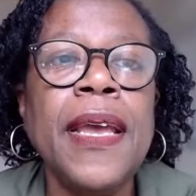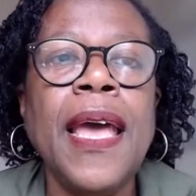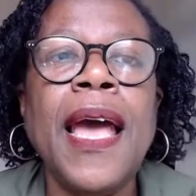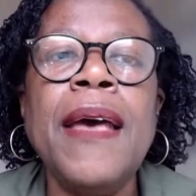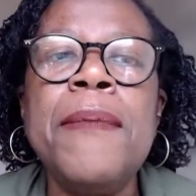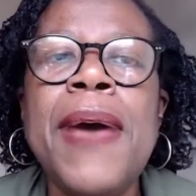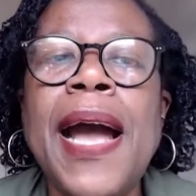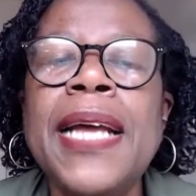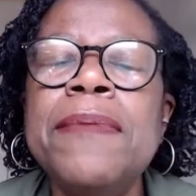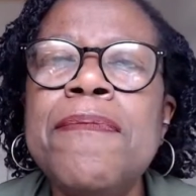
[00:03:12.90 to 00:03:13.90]
and
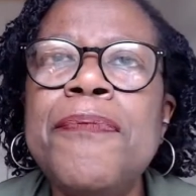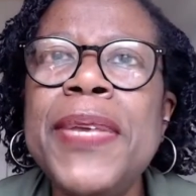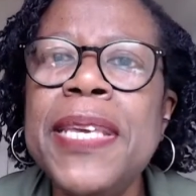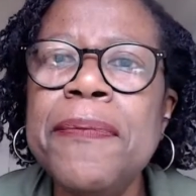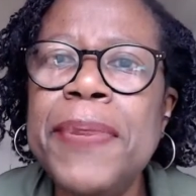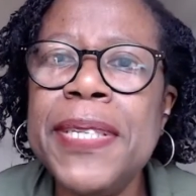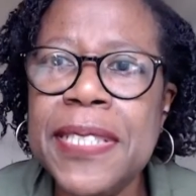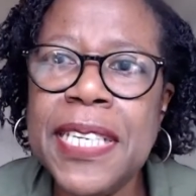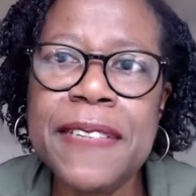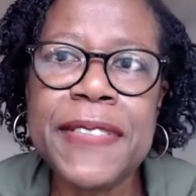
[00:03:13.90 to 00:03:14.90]
being
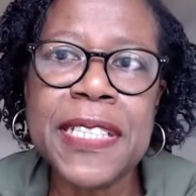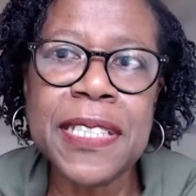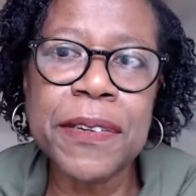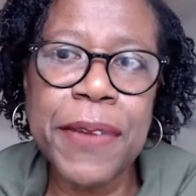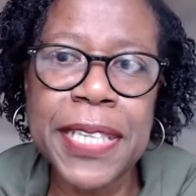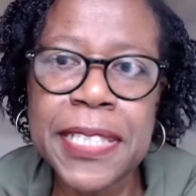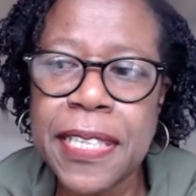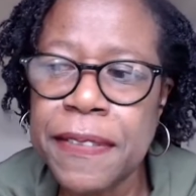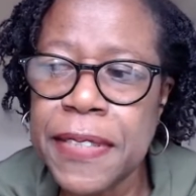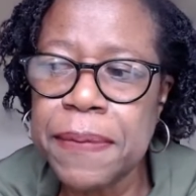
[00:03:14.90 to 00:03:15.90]
perceived as
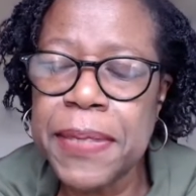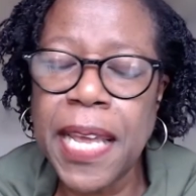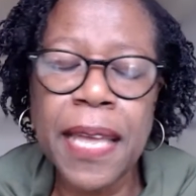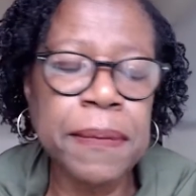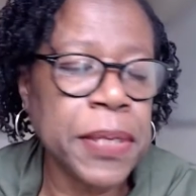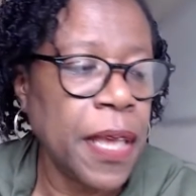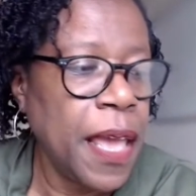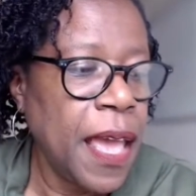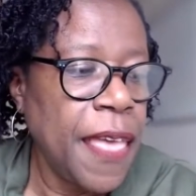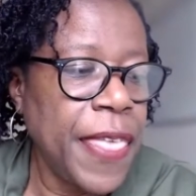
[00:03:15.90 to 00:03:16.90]
aggressive. Sometimes
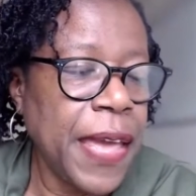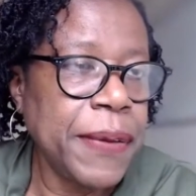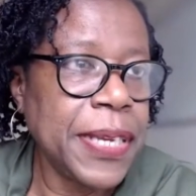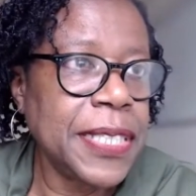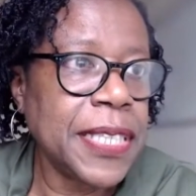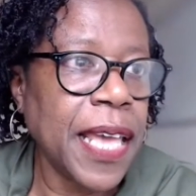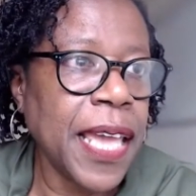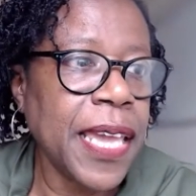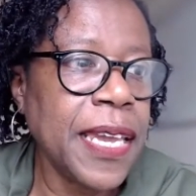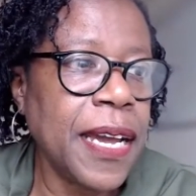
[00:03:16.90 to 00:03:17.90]
there is
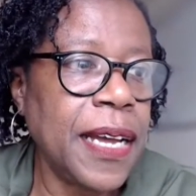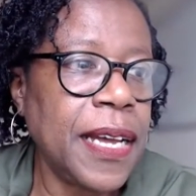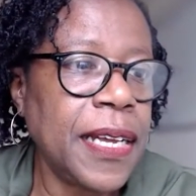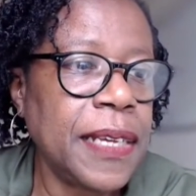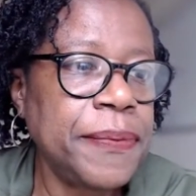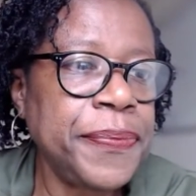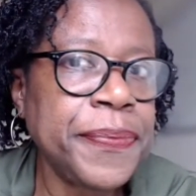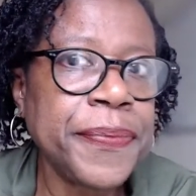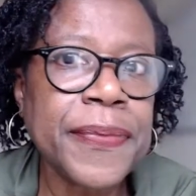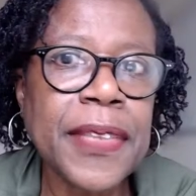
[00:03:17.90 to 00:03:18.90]

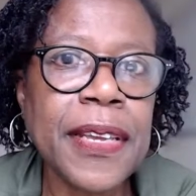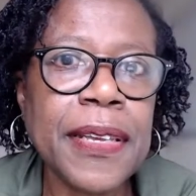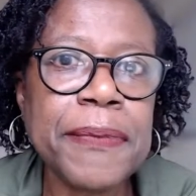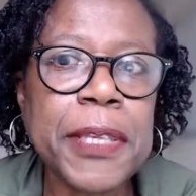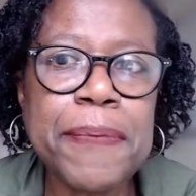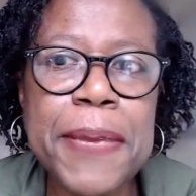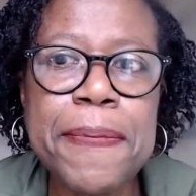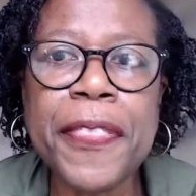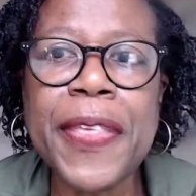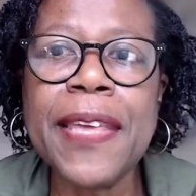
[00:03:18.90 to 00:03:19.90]
some
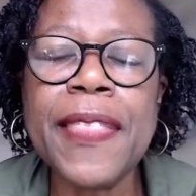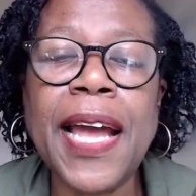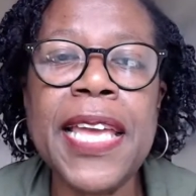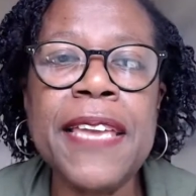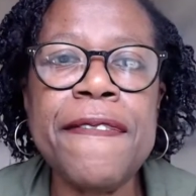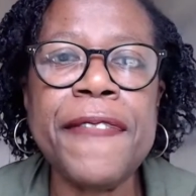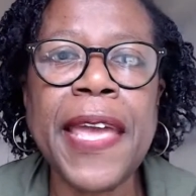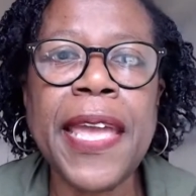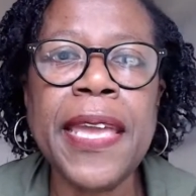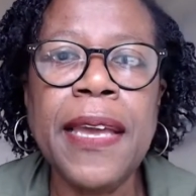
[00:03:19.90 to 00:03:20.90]
people think that if
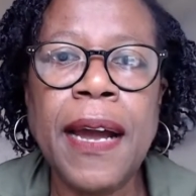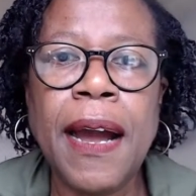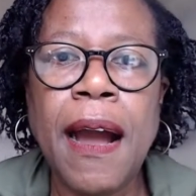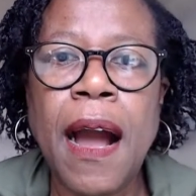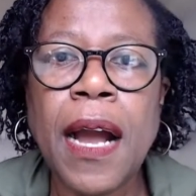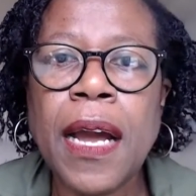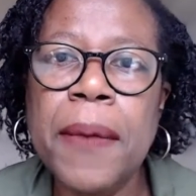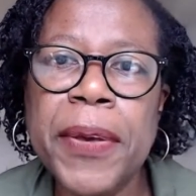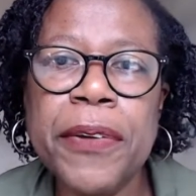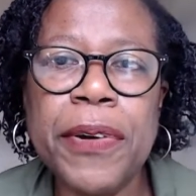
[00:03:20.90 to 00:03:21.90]
they
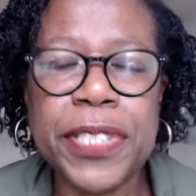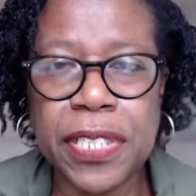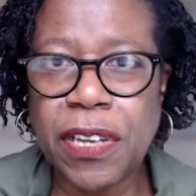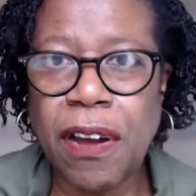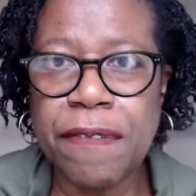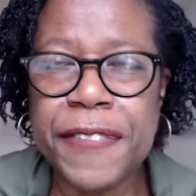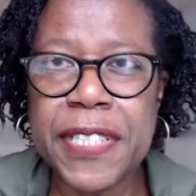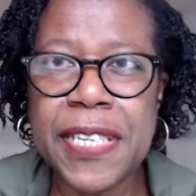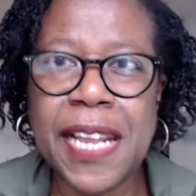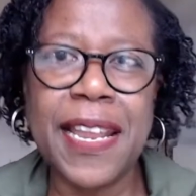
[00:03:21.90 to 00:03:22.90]
come across as
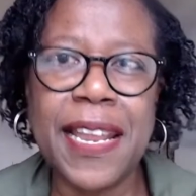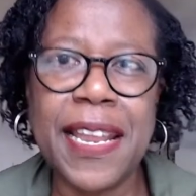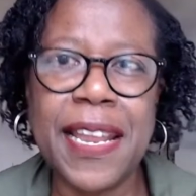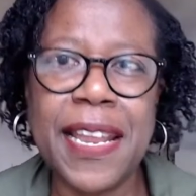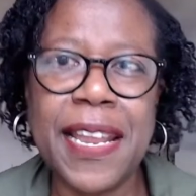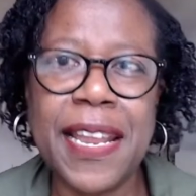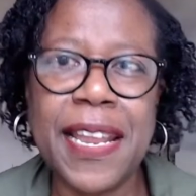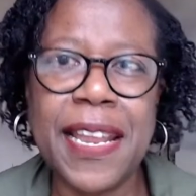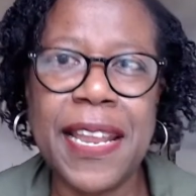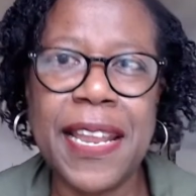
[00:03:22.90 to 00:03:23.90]
confident and ask for what
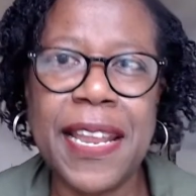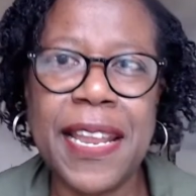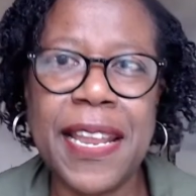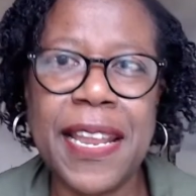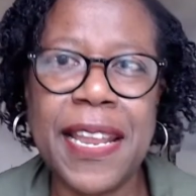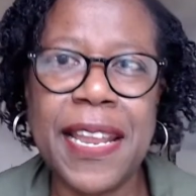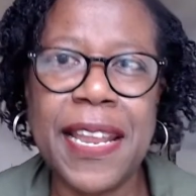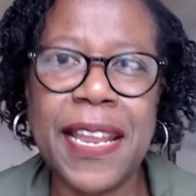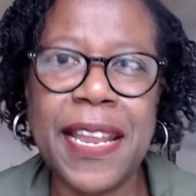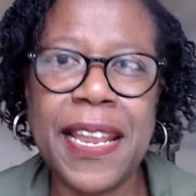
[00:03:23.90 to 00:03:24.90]
they want,
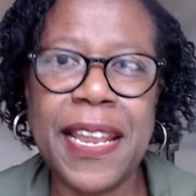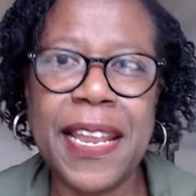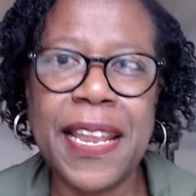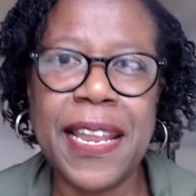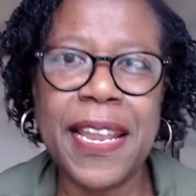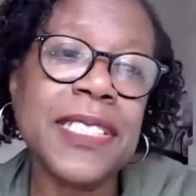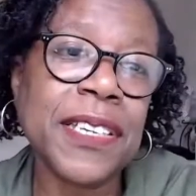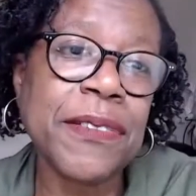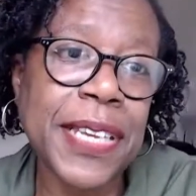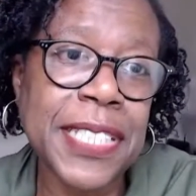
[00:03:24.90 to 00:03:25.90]
that can come across as
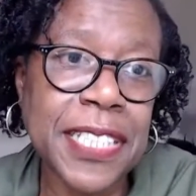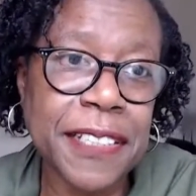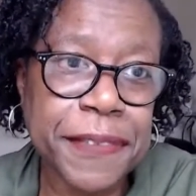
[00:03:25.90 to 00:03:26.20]
aggressive.